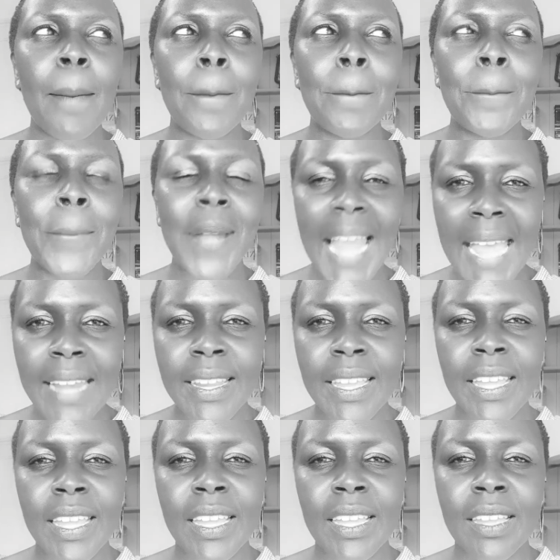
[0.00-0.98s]

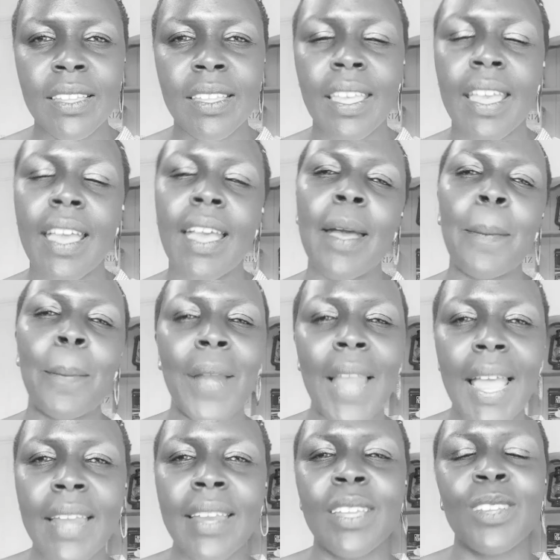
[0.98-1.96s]
planning
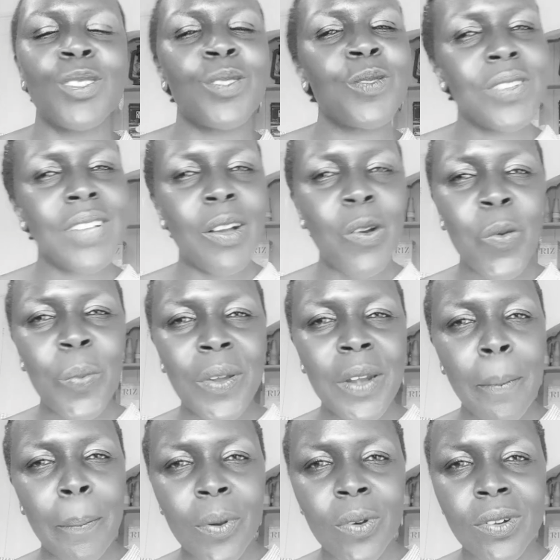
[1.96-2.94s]
to open
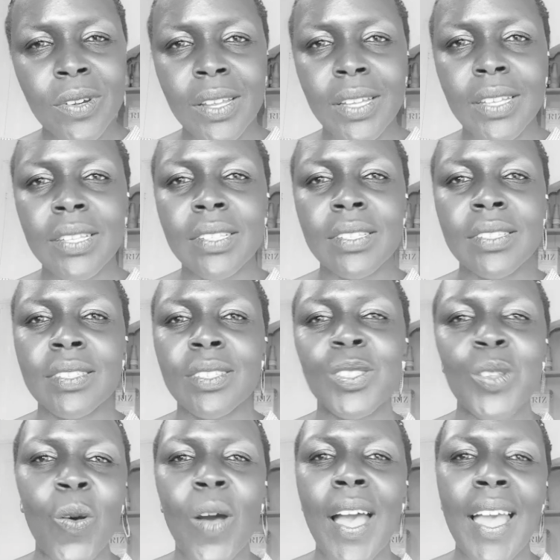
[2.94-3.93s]
a podcast,
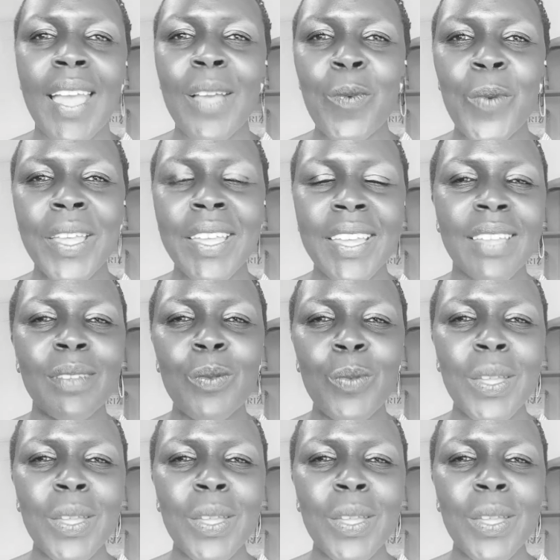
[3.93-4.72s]
so we can